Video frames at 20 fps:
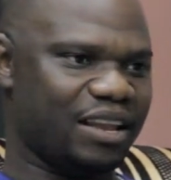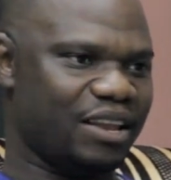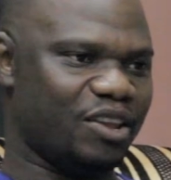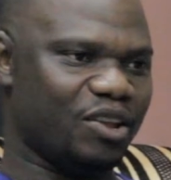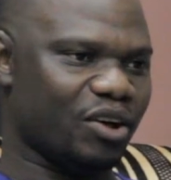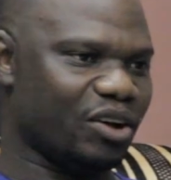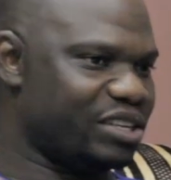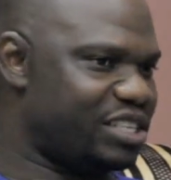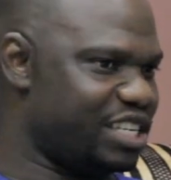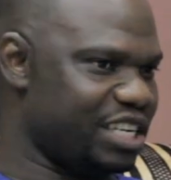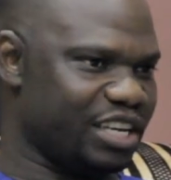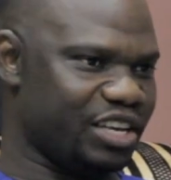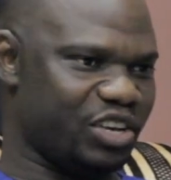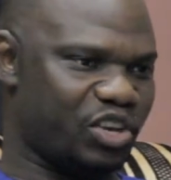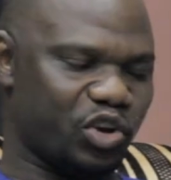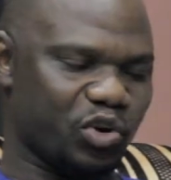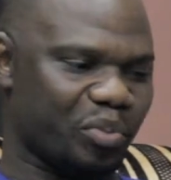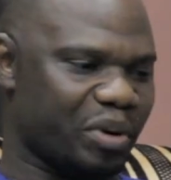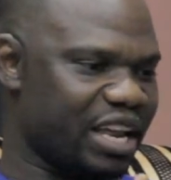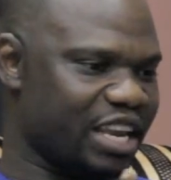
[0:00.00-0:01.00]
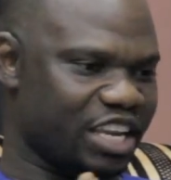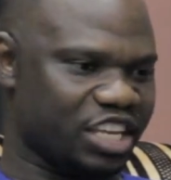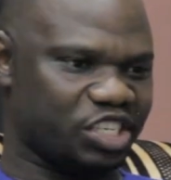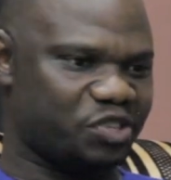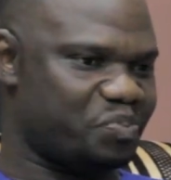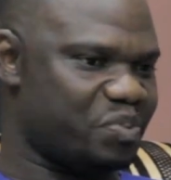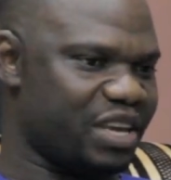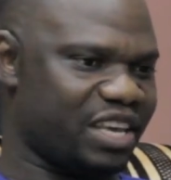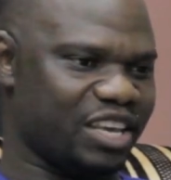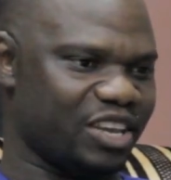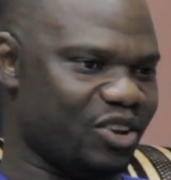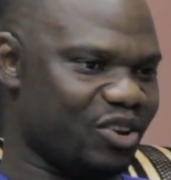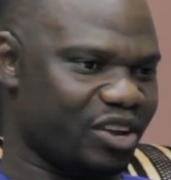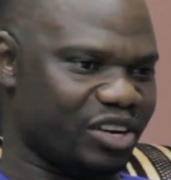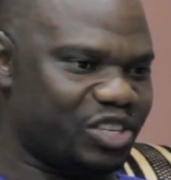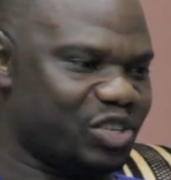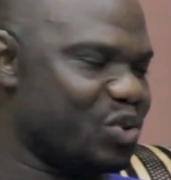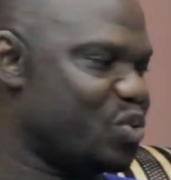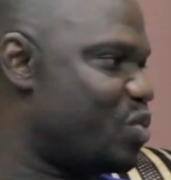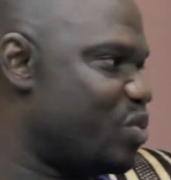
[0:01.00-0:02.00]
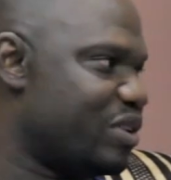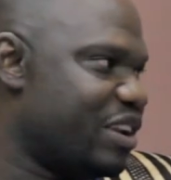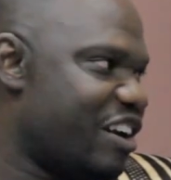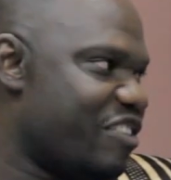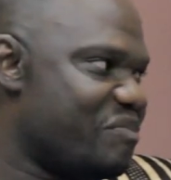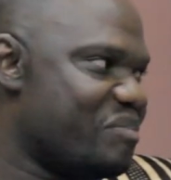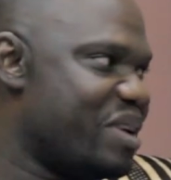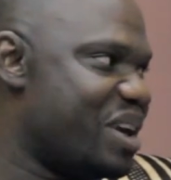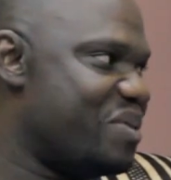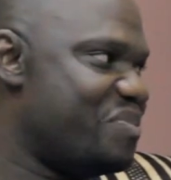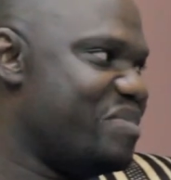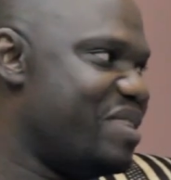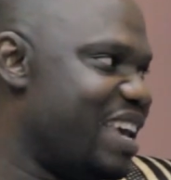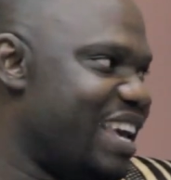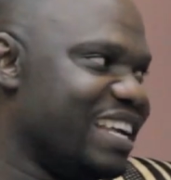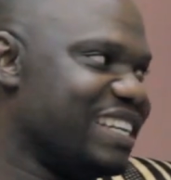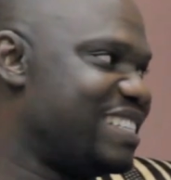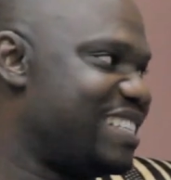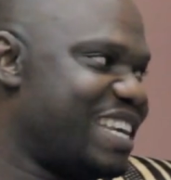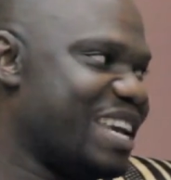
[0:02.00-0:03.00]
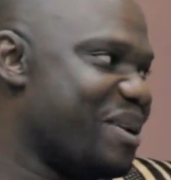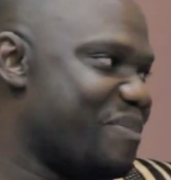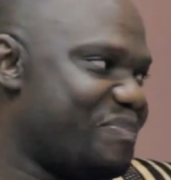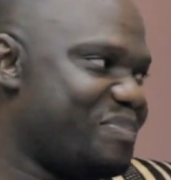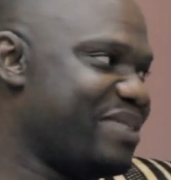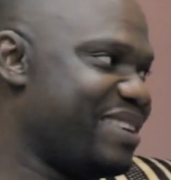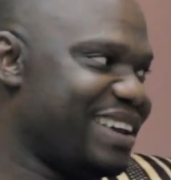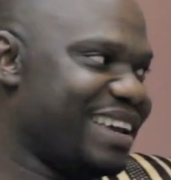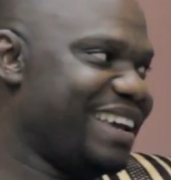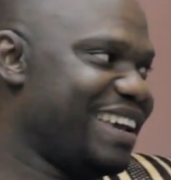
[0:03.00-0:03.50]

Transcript: nothing, humanly speaking, nothing could have made me escape